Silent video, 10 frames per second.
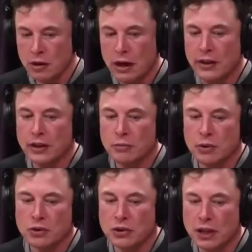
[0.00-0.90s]
I think
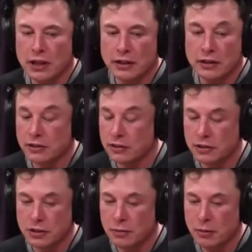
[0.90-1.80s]
most likely, this is
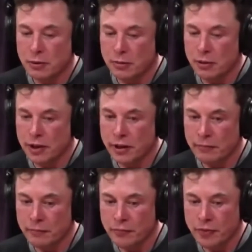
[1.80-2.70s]
just about probability,
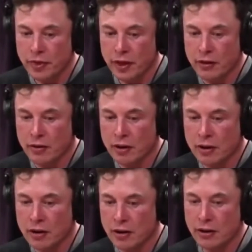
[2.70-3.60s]
there
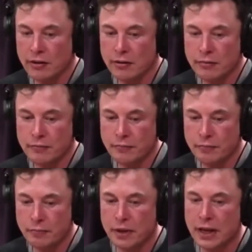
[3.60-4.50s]
are
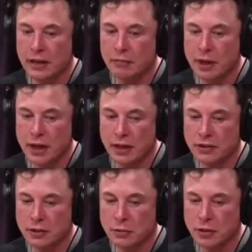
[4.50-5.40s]
many, many
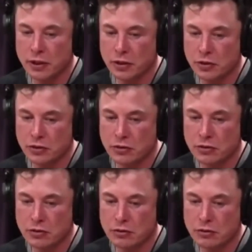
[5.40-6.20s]
simulations.